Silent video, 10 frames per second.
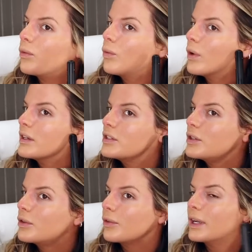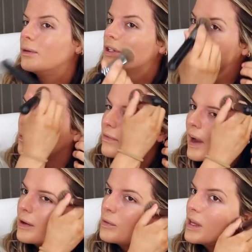one two three which I'm
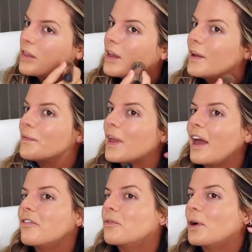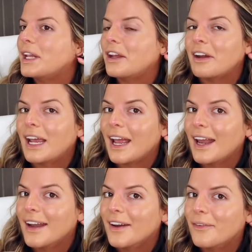fine with I have one earring
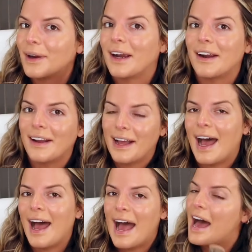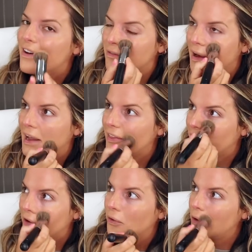in where I have my
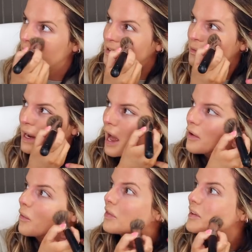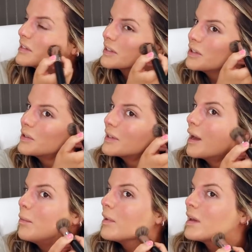third hole because I'm like I don't want this to close
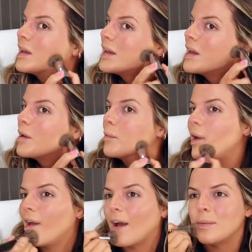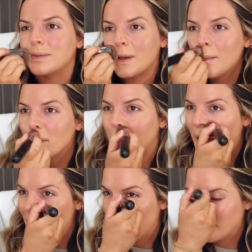up but I'm so
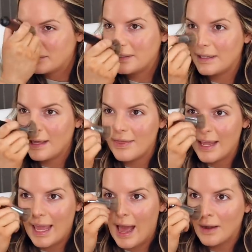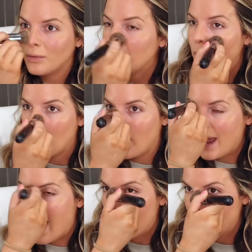bummed that they can't. I don't know what
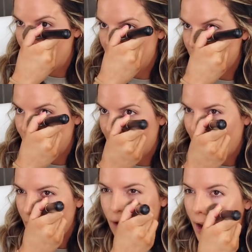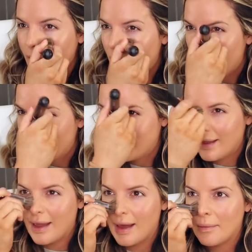happened if my hair got caught in
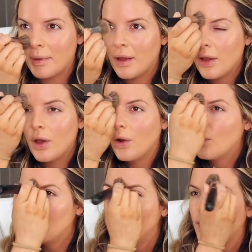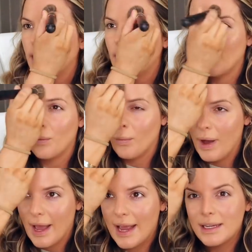them or
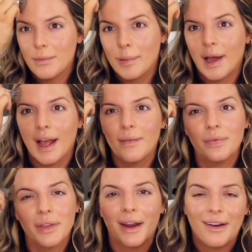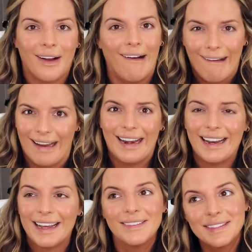what but they're gone
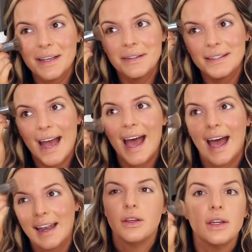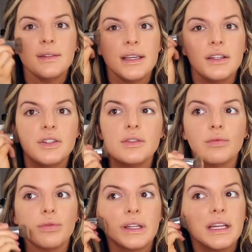I'm so sad. You can see it just
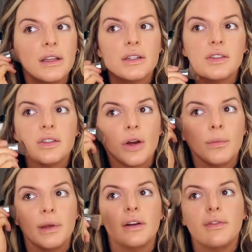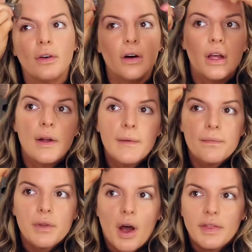really looks so beautiful
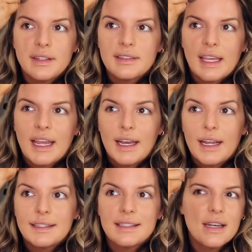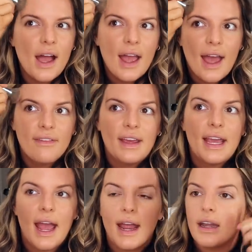on the skin. It's not
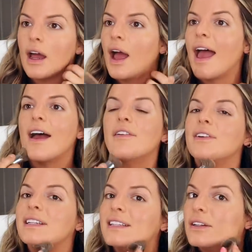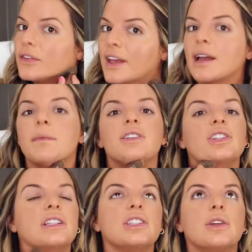heavy and every single thing I'm
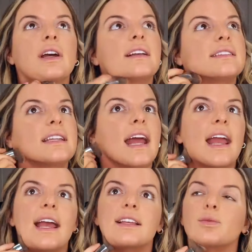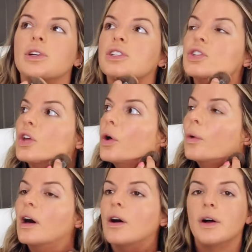mentioning to you guys today has worked so
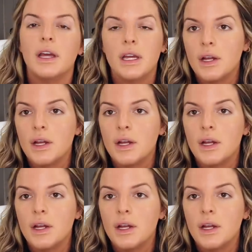well